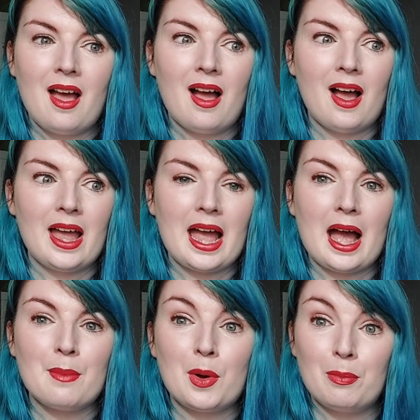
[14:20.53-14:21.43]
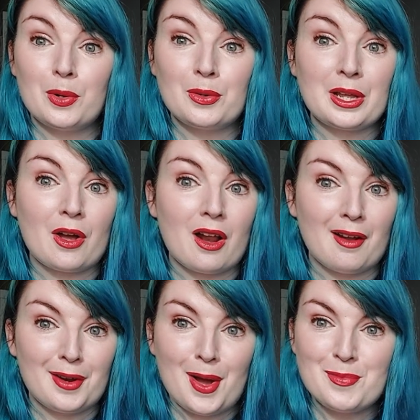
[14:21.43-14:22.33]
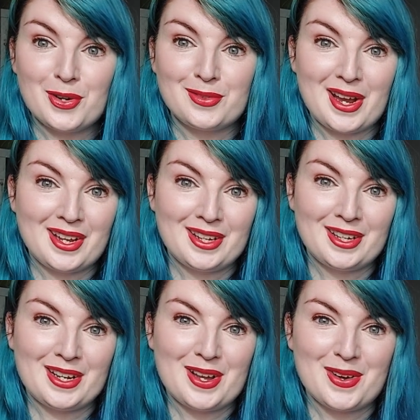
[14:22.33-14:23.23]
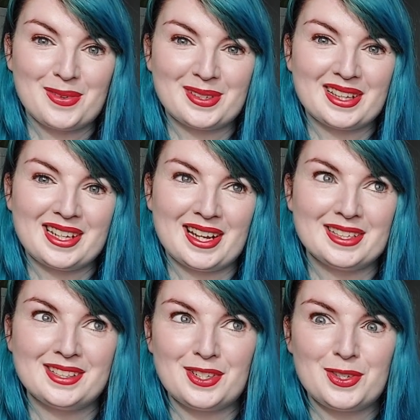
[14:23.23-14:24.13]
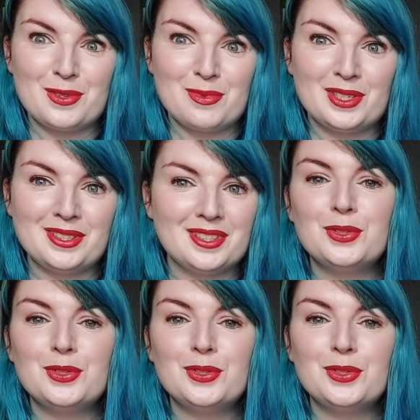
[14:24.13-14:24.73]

I am uploading a lot more regularly over the last 2 months,